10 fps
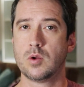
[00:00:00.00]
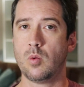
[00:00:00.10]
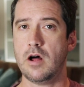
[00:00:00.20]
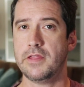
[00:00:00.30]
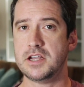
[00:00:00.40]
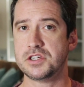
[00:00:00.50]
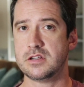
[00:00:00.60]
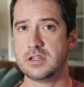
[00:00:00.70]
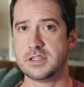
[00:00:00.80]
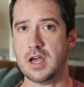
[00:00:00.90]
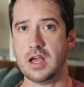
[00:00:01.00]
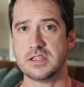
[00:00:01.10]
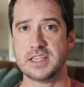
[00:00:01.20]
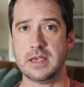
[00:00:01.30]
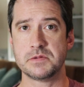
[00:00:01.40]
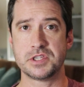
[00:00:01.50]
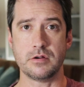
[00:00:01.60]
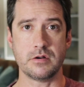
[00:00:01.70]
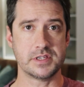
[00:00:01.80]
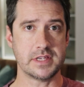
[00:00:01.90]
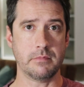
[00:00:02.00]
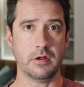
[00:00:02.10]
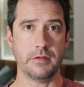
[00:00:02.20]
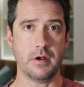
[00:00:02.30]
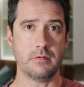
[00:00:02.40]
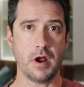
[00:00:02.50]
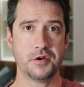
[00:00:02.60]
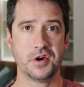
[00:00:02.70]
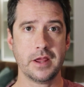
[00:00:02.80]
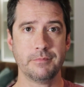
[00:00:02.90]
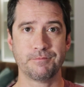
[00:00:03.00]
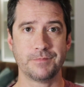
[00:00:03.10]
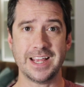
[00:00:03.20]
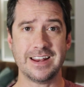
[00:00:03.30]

and while the engine design seems to resemble the rotary,